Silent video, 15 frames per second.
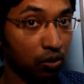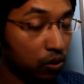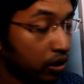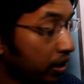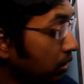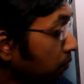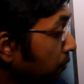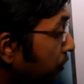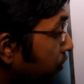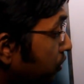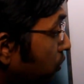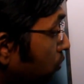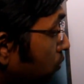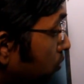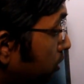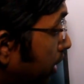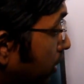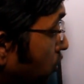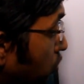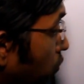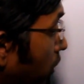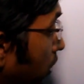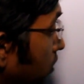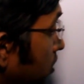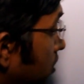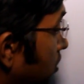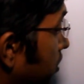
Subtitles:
Okay, so that's why this